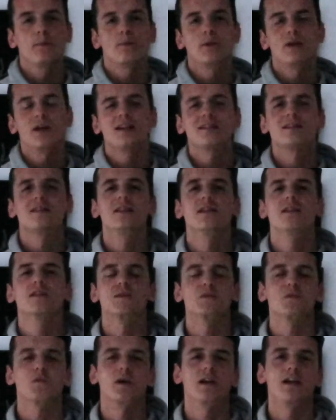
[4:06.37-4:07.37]
But I see it
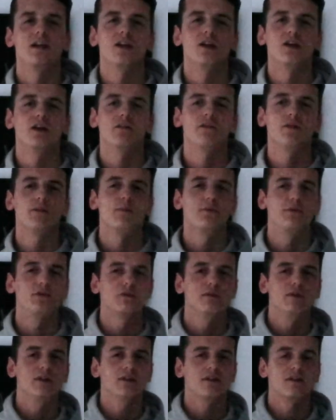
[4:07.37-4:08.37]
as a way of
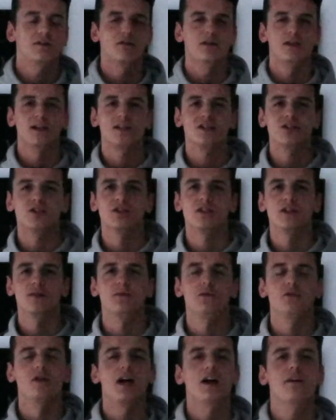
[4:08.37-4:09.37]
improving the
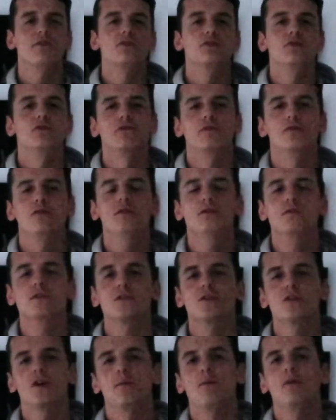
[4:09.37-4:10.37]
relationship you have to your phone,
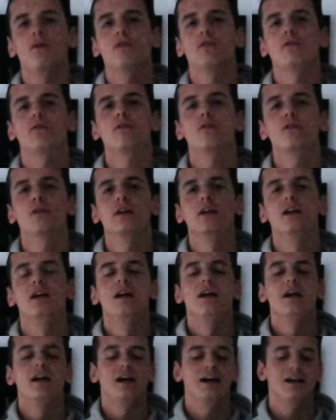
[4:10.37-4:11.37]
so I'm all for it.
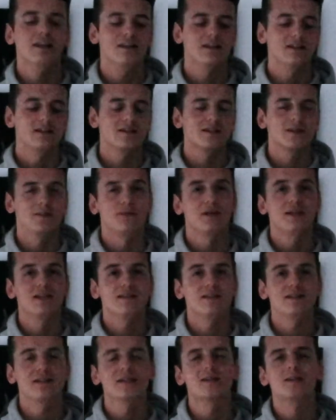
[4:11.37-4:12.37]
I think it's
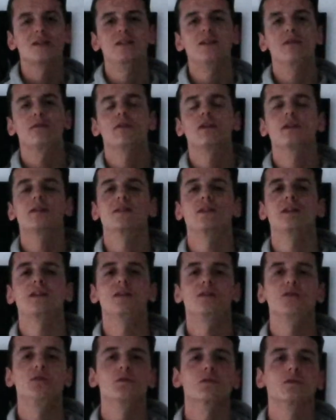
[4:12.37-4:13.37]
amazing. Let's see if there's
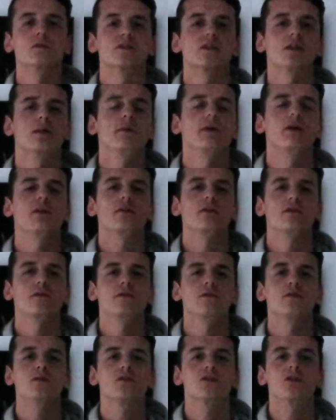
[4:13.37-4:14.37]
any new ones coming out in the
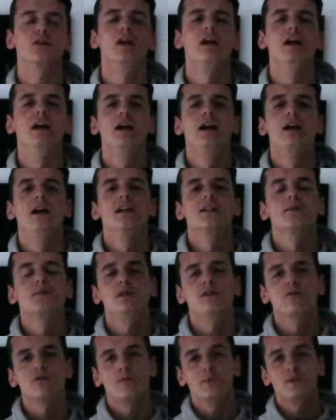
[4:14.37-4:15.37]
future. It's
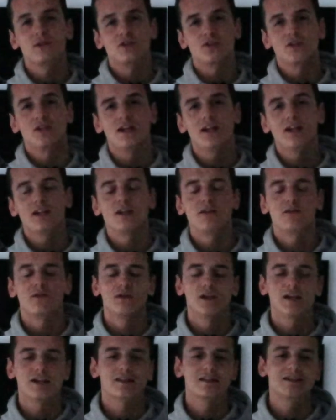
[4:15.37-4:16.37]
been it for me today. If
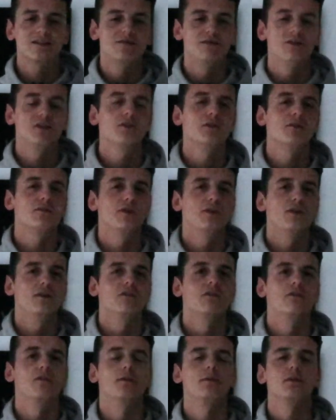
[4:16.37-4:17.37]
you liked this video and found it
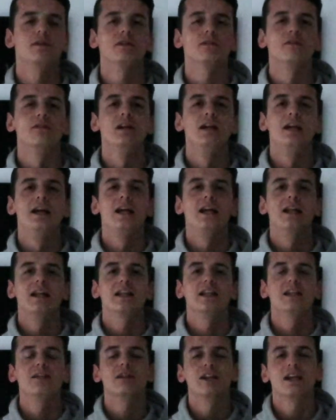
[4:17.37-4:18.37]
informative,
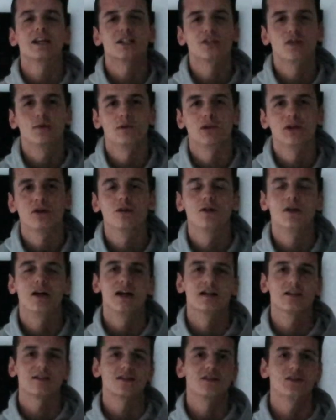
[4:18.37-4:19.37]
Leave a like down below.
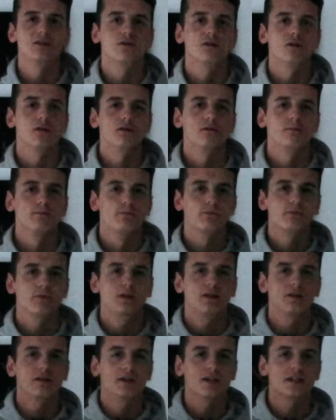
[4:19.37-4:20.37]
I'll see you all
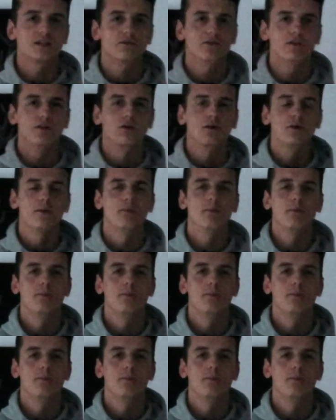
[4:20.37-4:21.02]
in the next video.